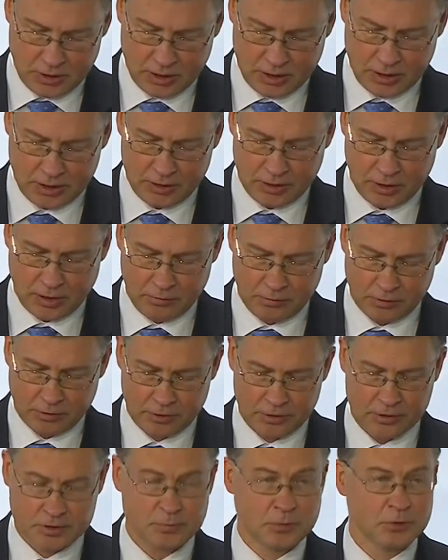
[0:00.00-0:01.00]
and our
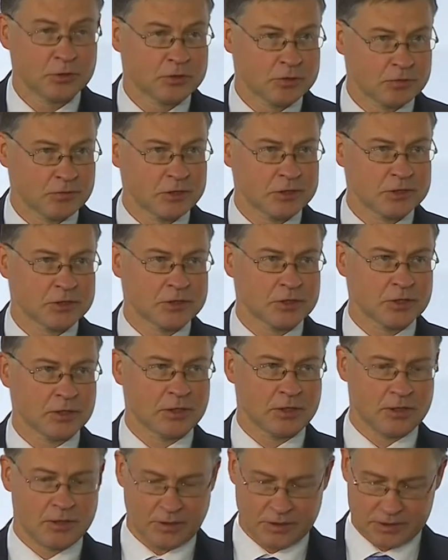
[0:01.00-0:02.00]
response was uh,
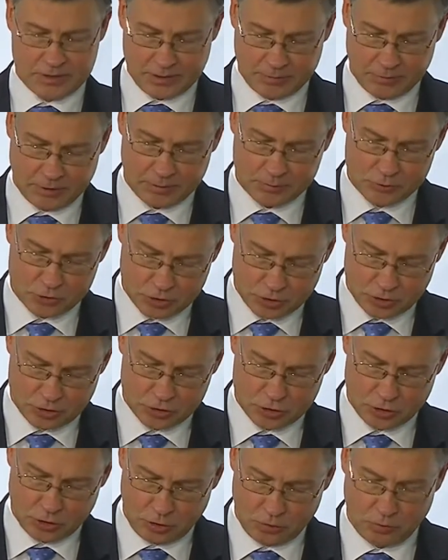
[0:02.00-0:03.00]
uh, sometimes
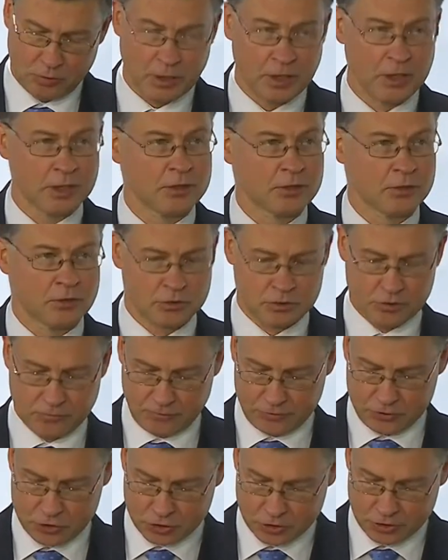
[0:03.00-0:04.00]
slow and not
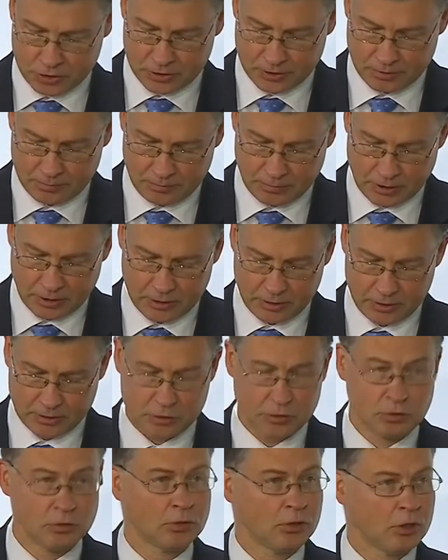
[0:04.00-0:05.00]
sufficient, but
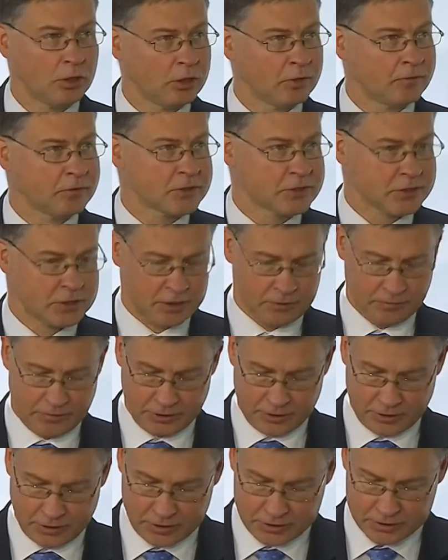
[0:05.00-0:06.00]
you learn with
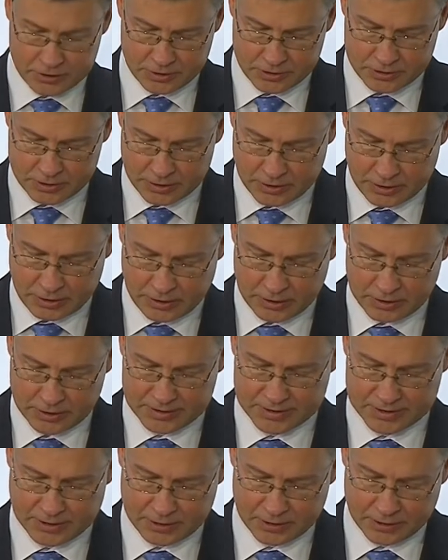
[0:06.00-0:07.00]
every crisis, and
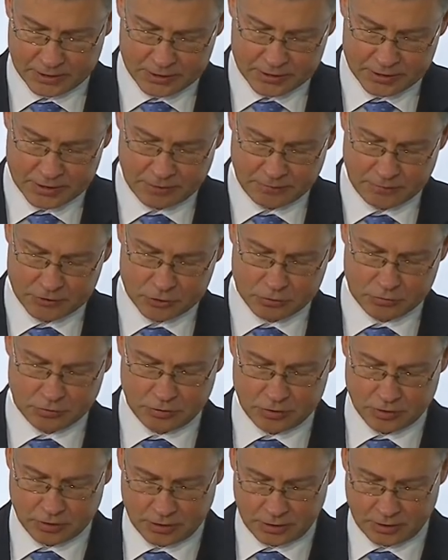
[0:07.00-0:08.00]
that has served us
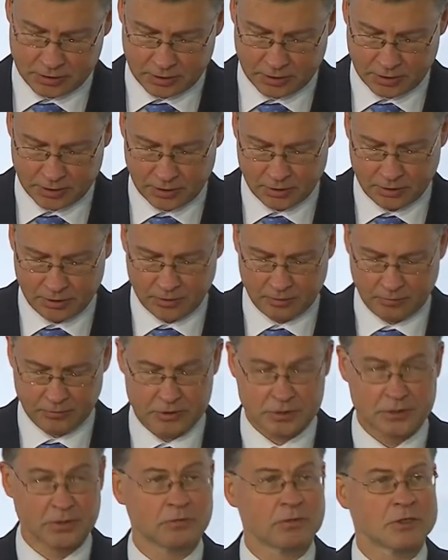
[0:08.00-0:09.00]
good in, uh, uh,
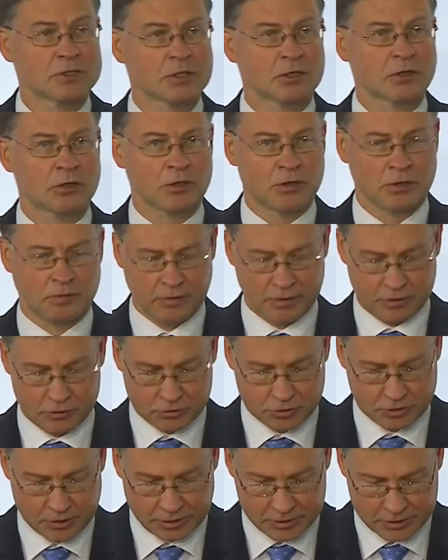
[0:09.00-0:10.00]
with, with the
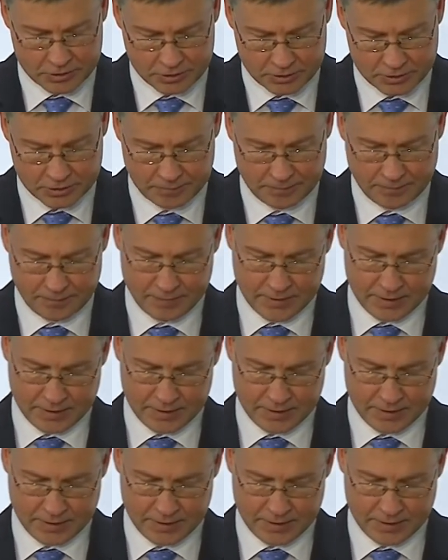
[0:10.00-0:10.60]
coronavirus crisis.